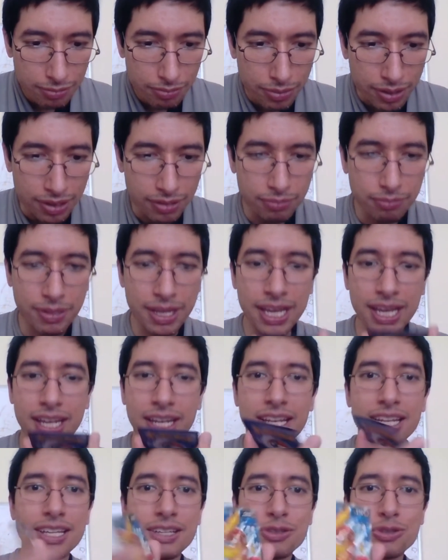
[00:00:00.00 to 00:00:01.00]
But
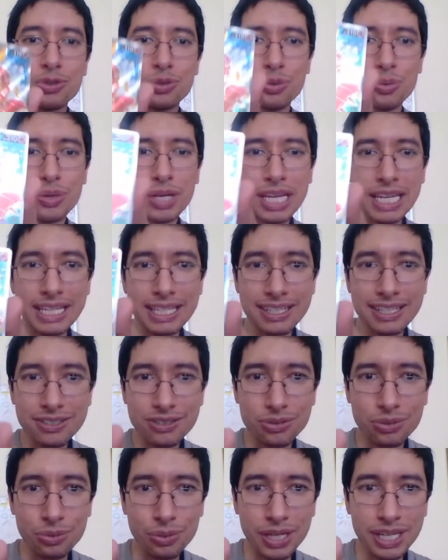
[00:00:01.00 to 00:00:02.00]
man, sweet,
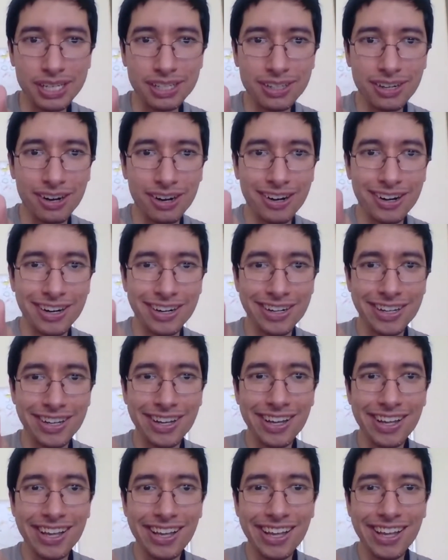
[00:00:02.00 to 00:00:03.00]
sweet card.
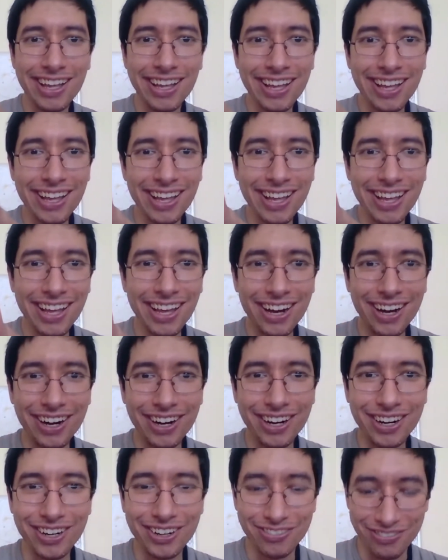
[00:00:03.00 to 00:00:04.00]

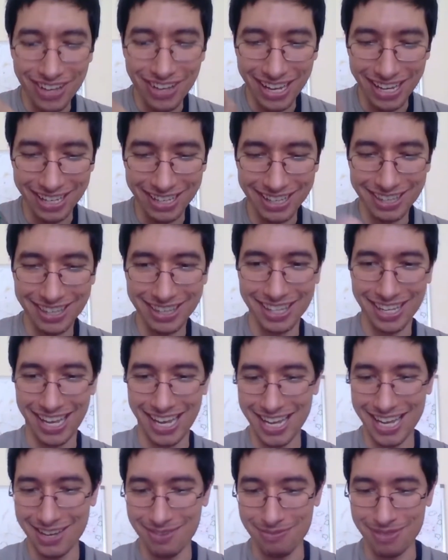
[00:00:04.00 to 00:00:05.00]
Oh man,
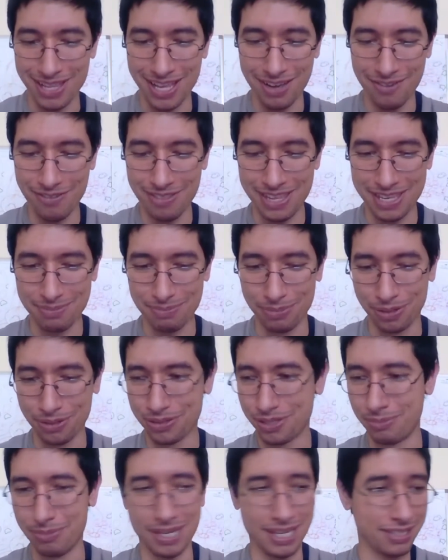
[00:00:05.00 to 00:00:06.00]
I am loving this
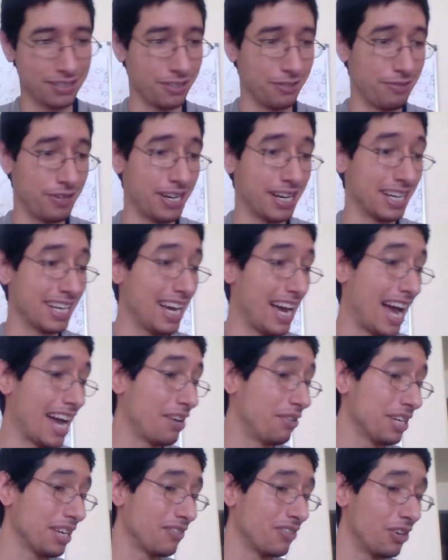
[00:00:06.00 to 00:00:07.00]
booster box so far. I
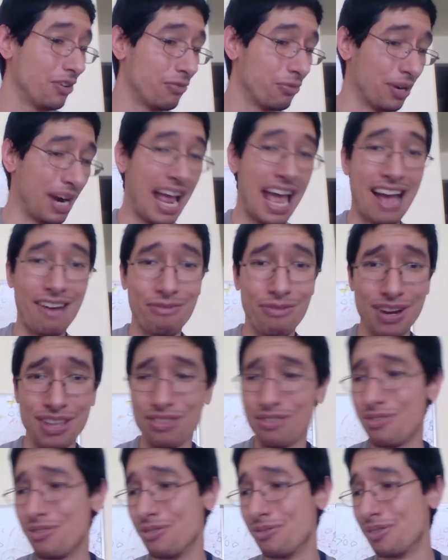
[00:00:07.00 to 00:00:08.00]
don't even know if we're halfway
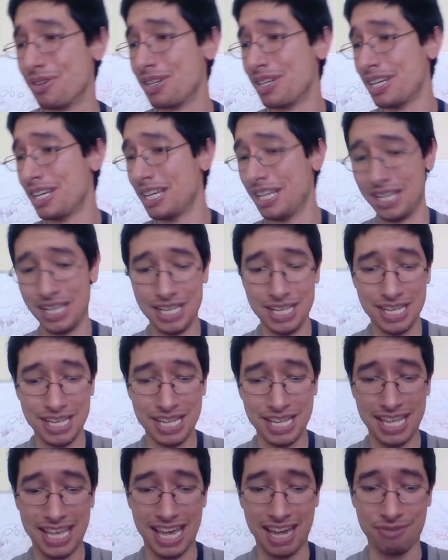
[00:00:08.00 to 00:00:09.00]
through.
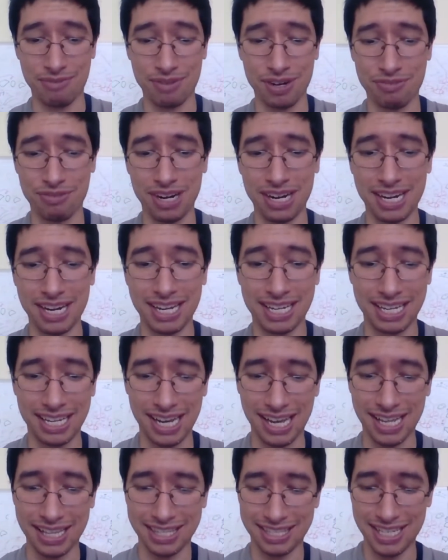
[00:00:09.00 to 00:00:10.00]
And we already
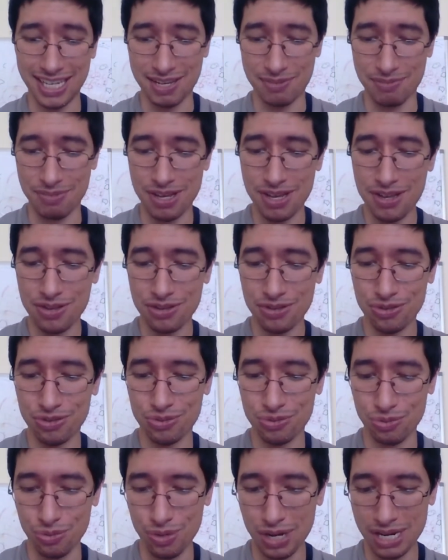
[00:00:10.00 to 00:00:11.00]
got some
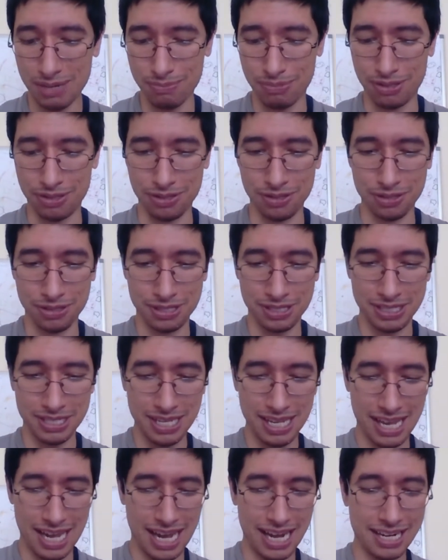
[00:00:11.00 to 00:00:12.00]
sweet
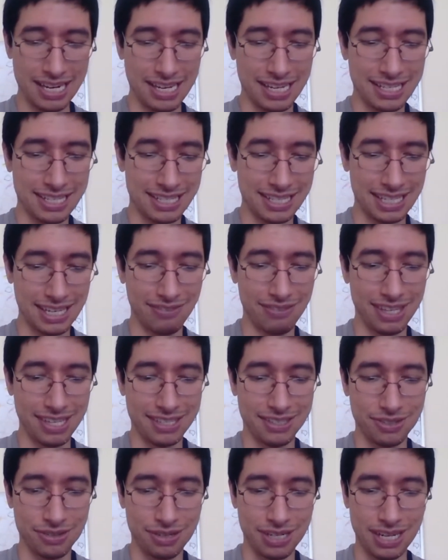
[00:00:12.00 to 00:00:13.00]
pulls. I need to sleeve
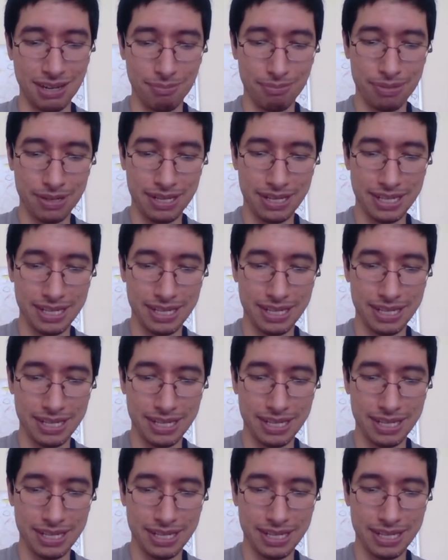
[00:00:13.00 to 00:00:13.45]
this dude up.